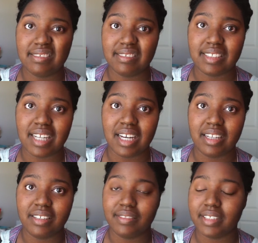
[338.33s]
not
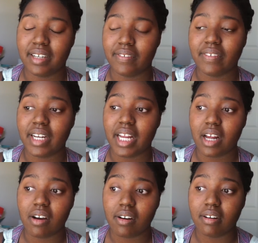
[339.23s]
fun at
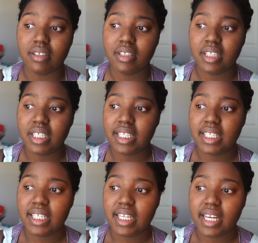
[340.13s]
all.
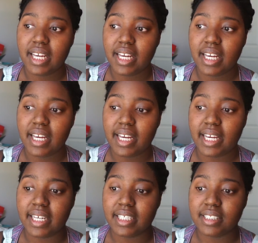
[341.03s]

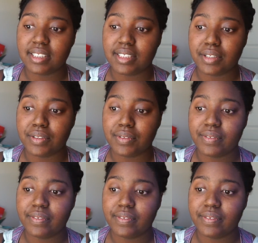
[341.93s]
And so